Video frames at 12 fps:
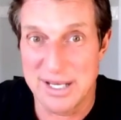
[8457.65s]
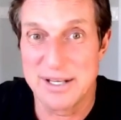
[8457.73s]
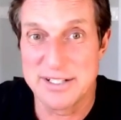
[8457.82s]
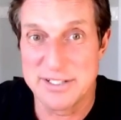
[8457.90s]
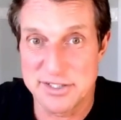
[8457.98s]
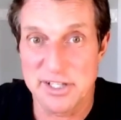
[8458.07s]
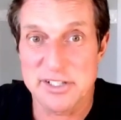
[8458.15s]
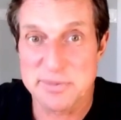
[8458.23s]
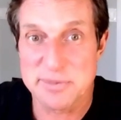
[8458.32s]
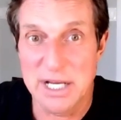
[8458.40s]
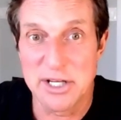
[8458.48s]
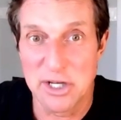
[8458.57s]
and just
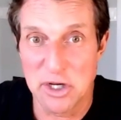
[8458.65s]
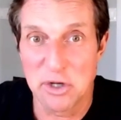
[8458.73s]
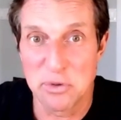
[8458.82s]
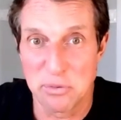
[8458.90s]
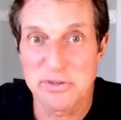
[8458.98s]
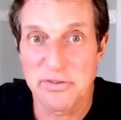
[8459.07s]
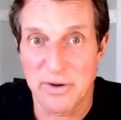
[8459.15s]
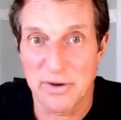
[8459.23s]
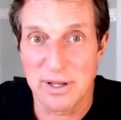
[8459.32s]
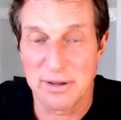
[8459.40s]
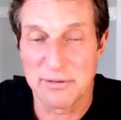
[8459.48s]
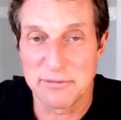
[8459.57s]
my node was followed,